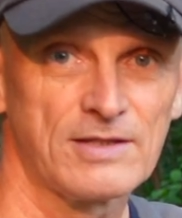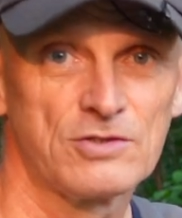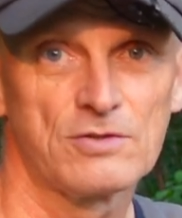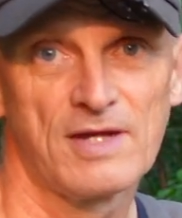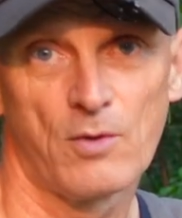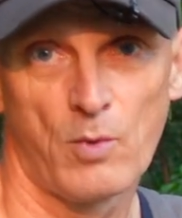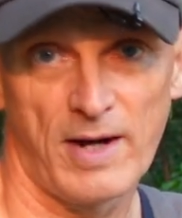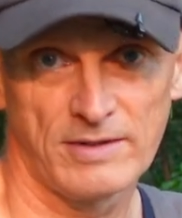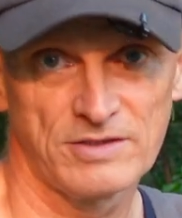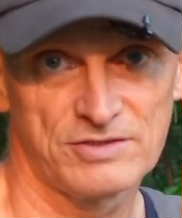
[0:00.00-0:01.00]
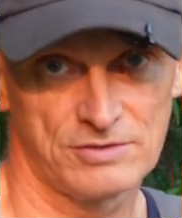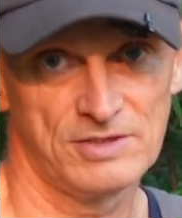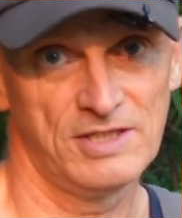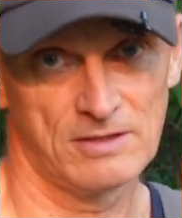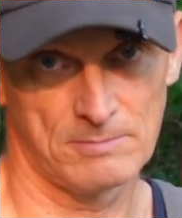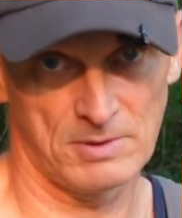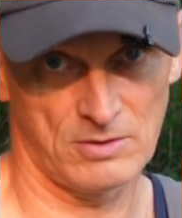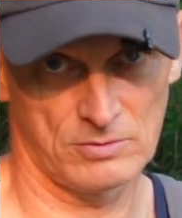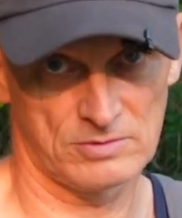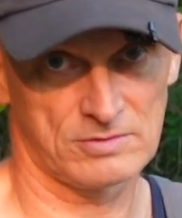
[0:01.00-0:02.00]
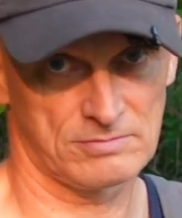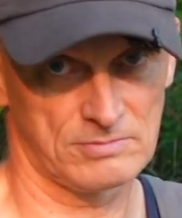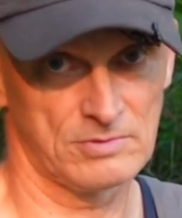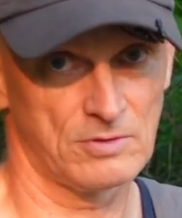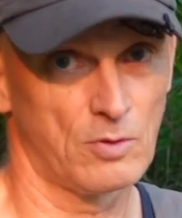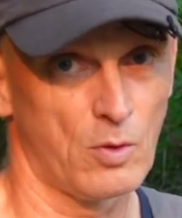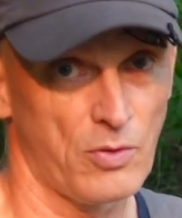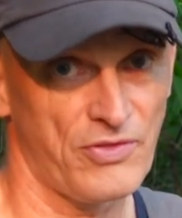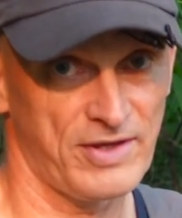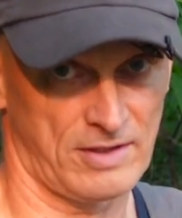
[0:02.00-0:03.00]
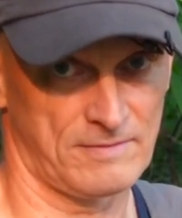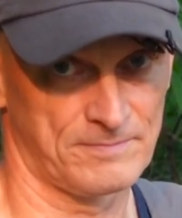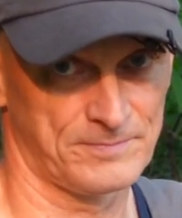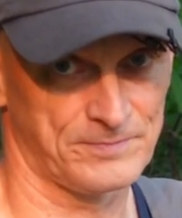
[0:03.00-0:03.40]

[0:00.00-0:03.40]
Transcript: get you the awareness you need about the whole thing.